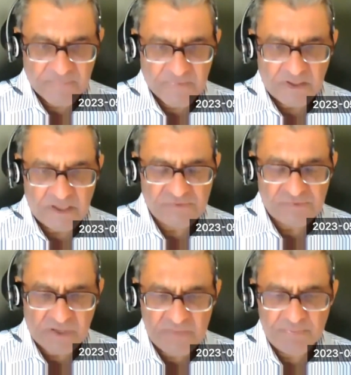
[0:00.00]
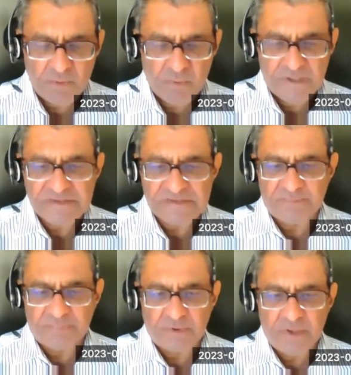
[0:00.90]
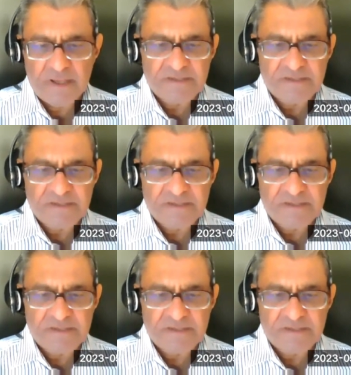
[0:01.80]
Okay, so keep your words simple.